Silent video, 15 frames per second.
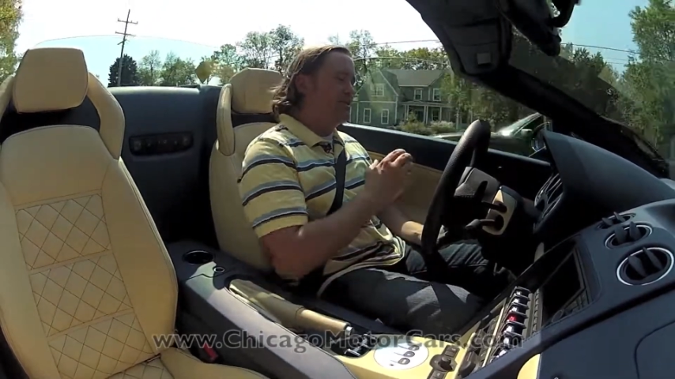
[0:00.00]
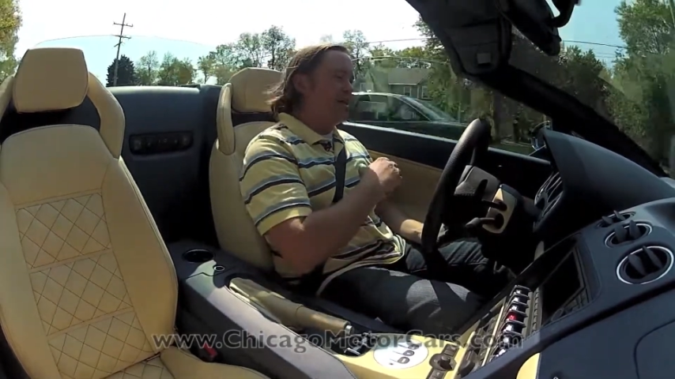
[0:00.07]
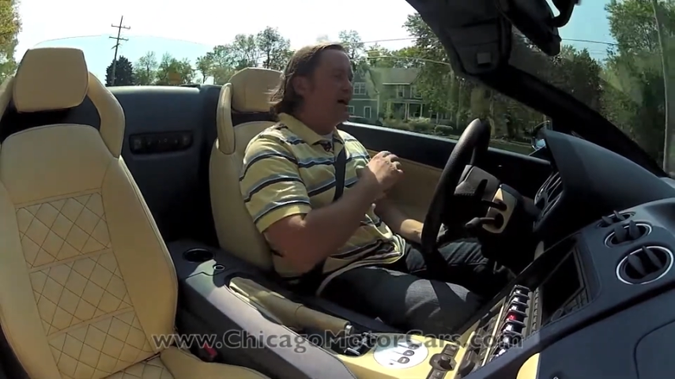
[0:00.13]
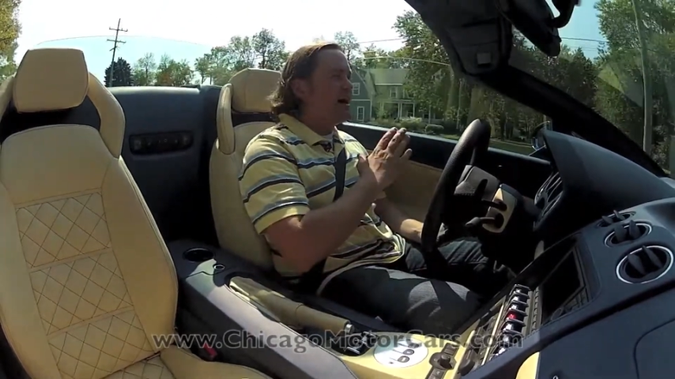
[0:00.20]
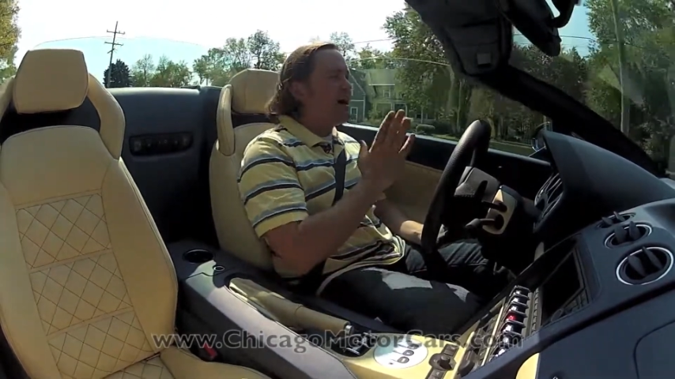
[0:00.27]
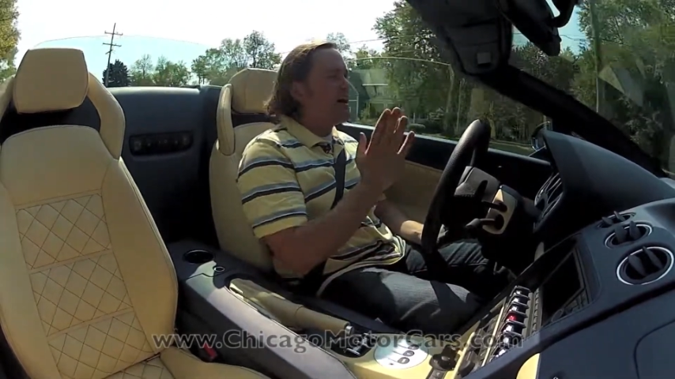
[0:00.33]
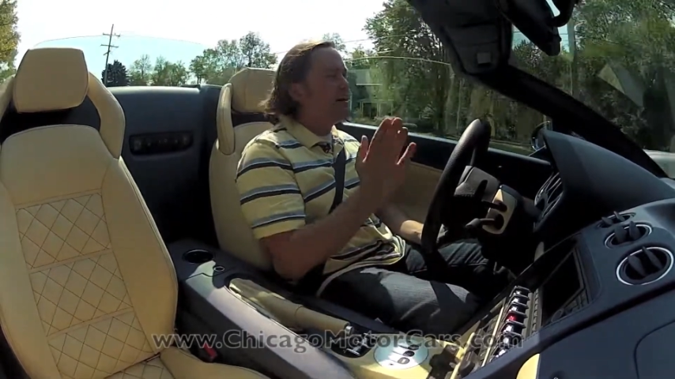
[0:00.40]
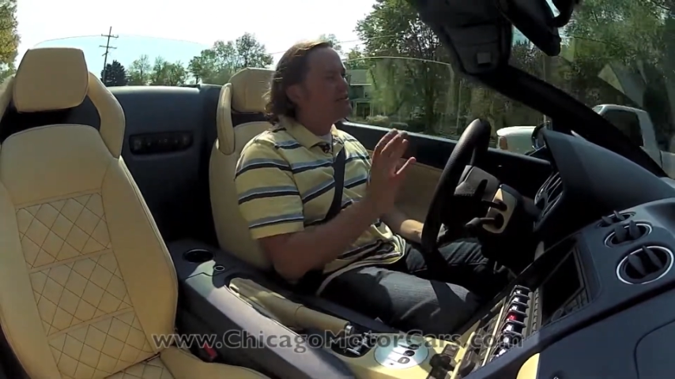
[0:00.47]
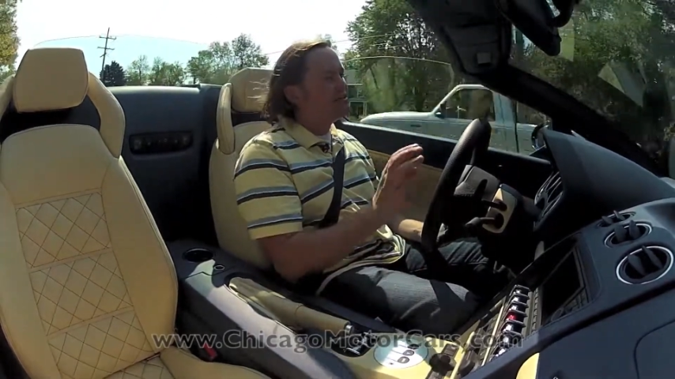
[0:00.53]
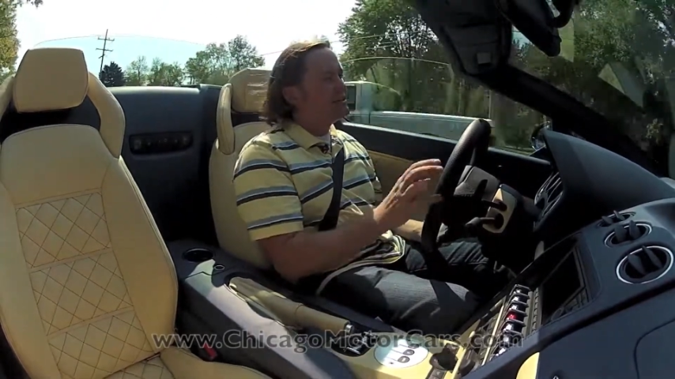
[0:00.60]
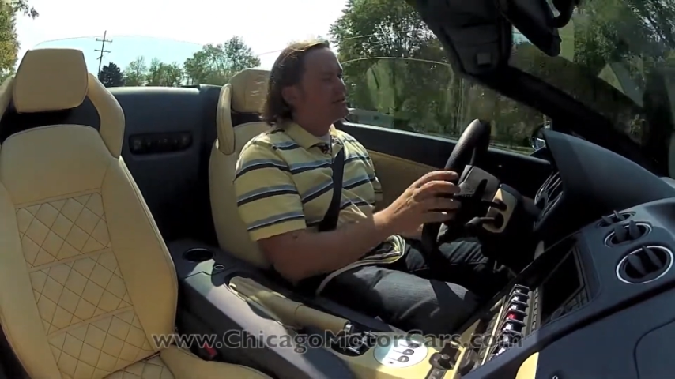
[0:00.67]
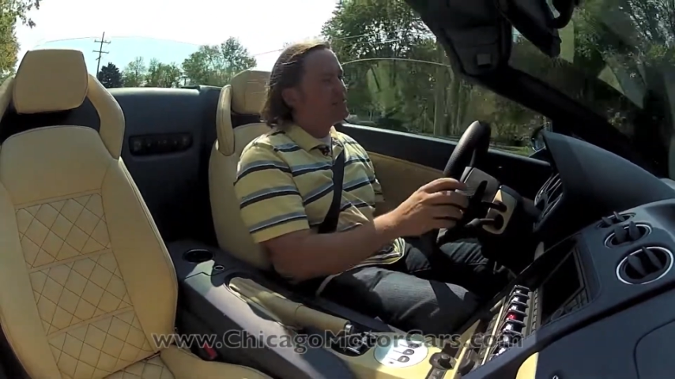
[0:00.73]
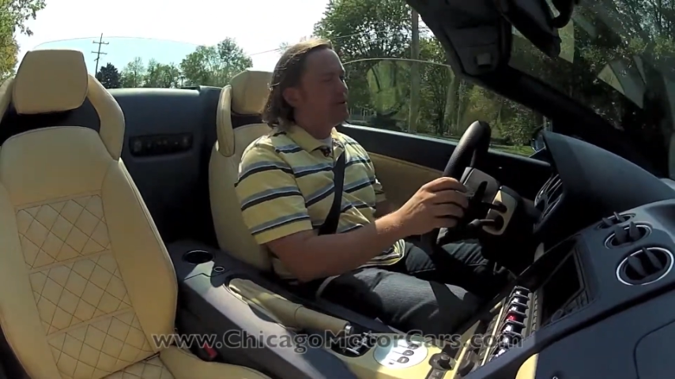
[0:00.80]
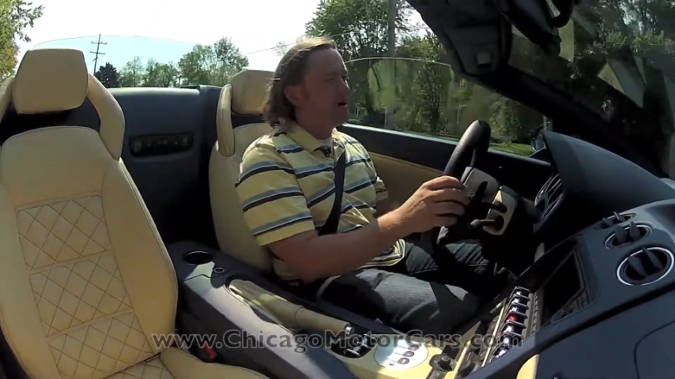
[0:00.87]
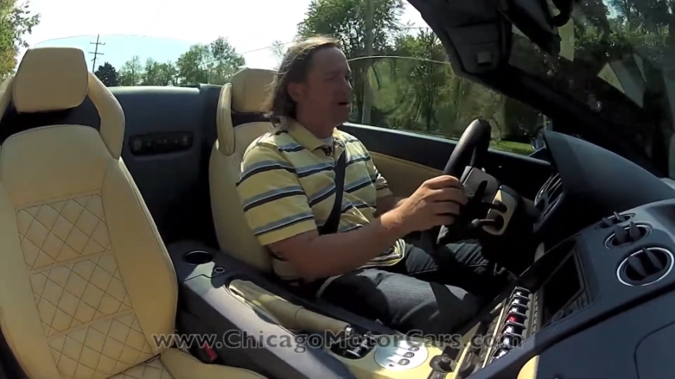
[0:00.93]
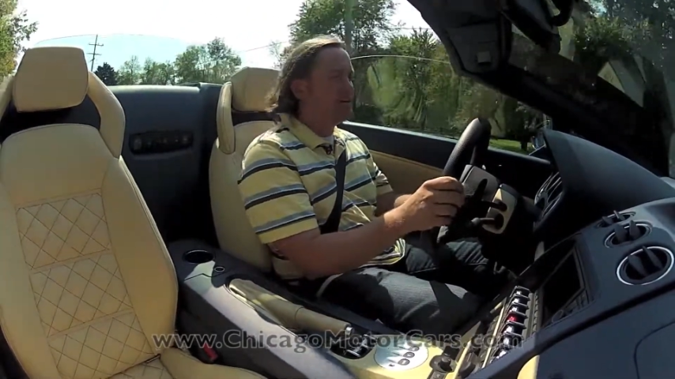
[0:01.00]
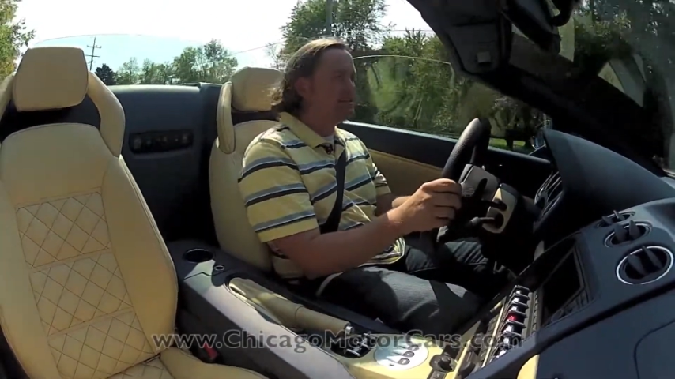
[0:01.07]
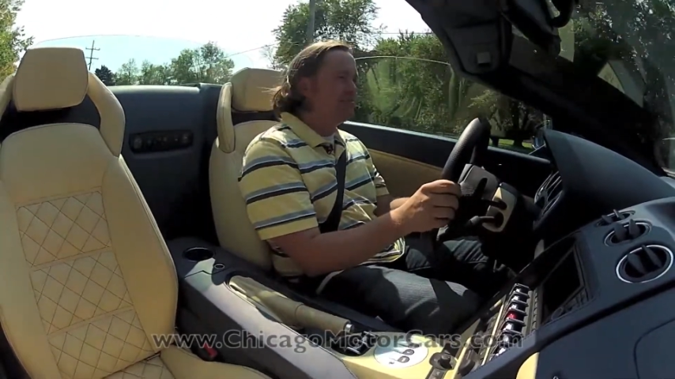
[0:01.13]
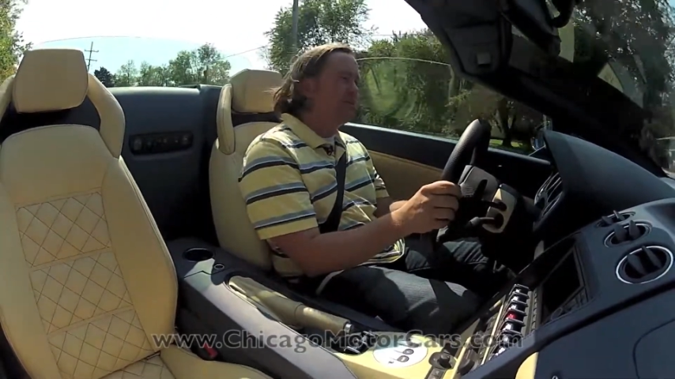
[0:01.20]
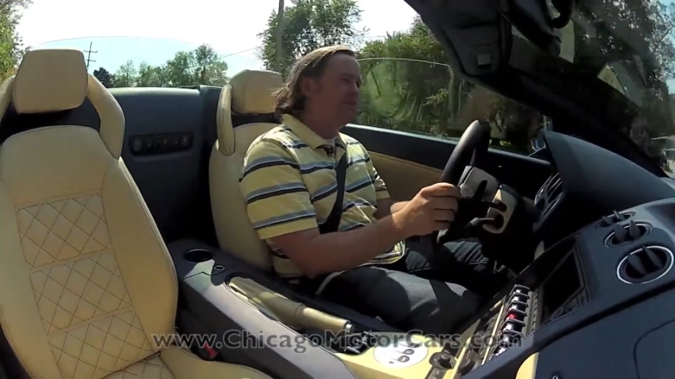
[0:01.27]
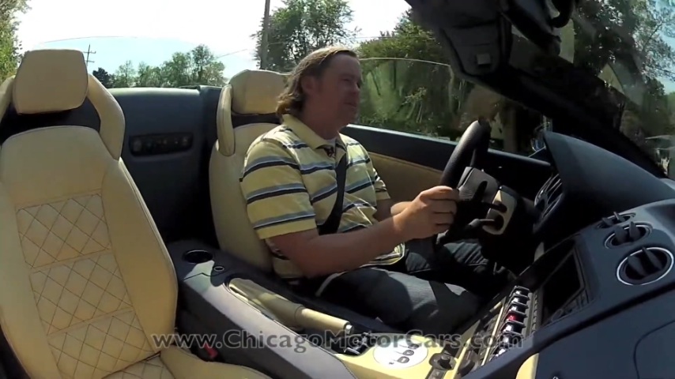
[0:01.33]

the highest gear possible